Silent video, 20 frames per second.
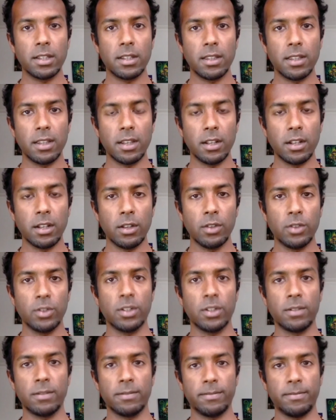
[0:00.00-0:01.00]
the
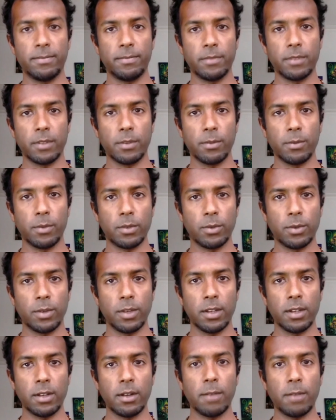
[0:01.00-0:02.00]
illusion which
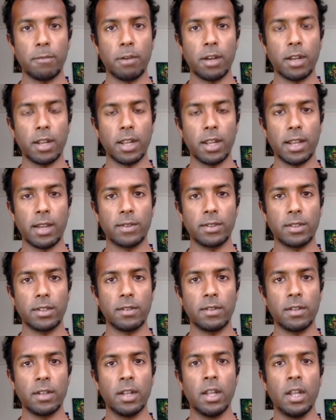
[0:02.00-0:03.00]
we are breaking out of.